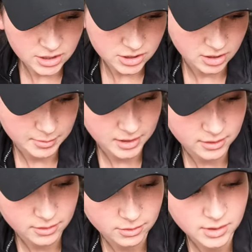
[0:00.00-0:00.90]
So I'm gonna
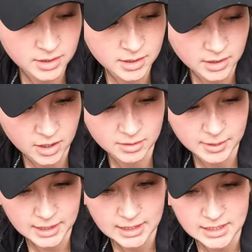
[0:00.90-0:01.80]
go on
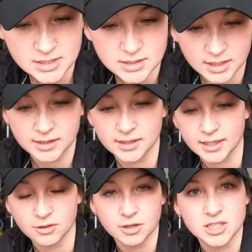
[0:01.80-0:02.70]
my knees and
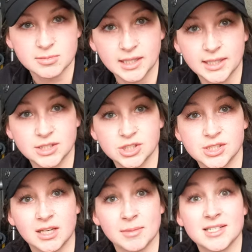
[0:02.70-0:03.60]
then cross my legs just
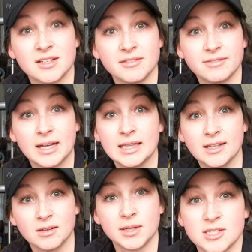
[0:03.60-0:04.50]
to give myself a
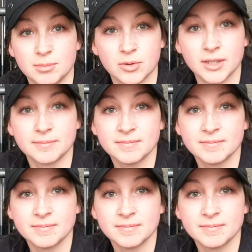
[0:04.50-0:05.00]
little bit of support.